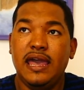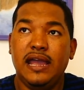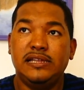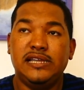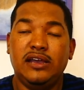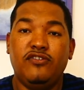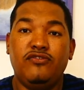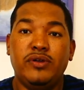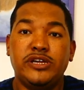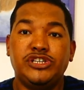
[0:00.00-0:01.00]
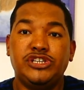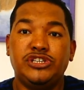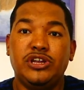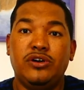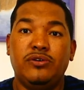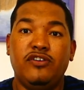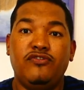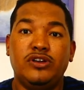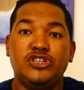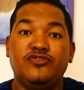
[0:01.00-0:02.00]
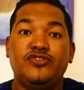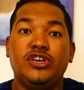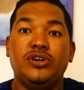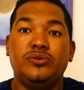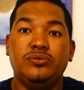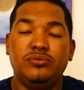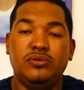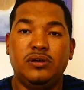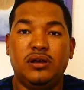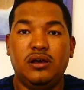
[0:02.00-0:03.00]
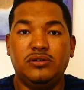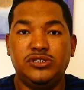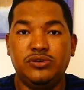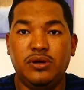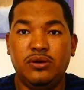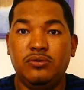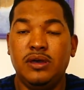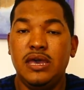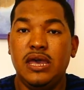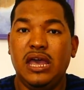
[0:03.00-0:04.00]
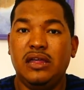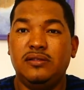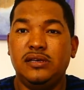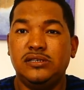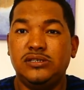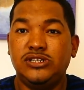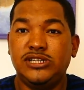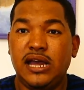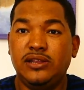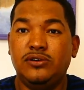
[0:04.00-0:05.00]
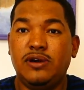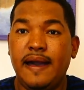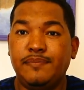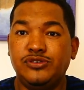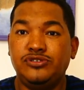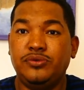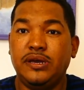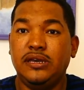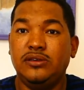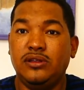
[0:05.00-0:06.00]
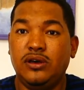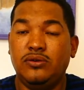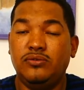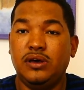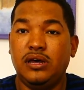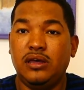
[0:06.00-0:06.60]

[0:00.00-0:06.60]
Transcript: And it's like a fresh, you know, a fresh view on tarot. And these shadow abstract, you know,